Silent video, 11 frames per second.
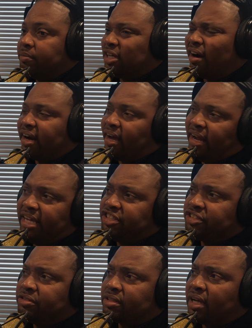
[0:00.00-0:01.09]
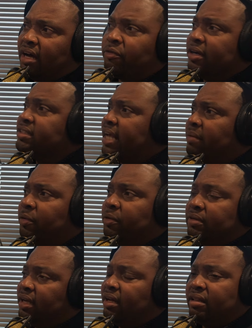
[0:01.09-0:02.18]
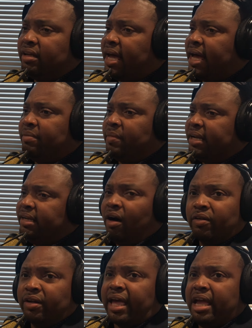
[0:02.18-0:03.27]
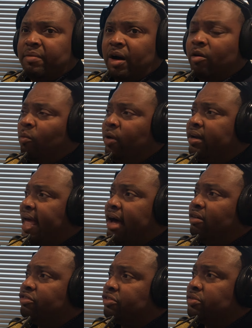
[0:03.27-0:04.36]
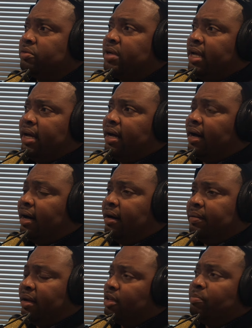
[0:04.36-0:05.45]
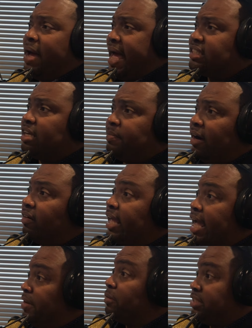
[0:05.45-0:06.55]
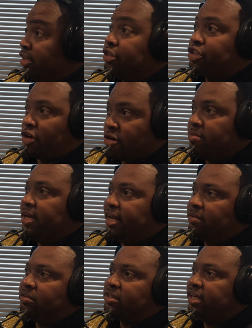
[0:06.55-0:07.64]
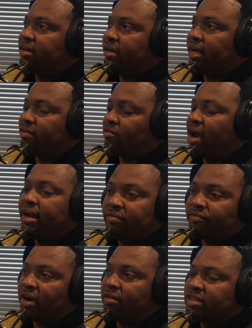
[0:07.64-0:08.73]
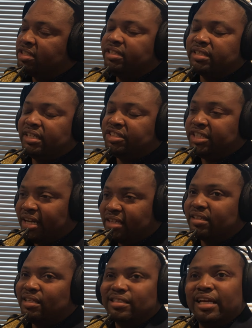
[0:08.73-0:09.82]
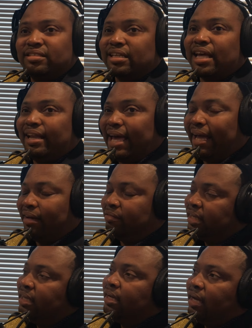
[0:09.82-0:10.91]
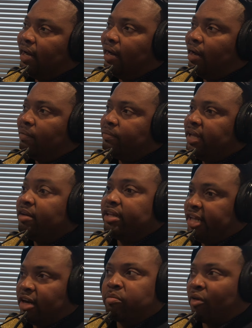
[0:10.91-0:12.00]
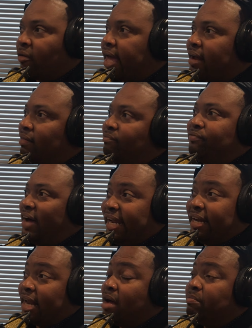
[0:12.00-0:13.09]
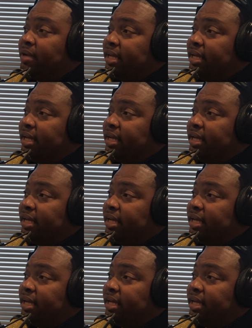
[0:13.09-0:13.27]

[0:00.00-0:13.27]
target our issues. For example, the other night, my daughter came home, went out to the basketball game that was here, the tournament that was here, and right in front of her, she said, just as they sat down, there broke out a fight. And I mean,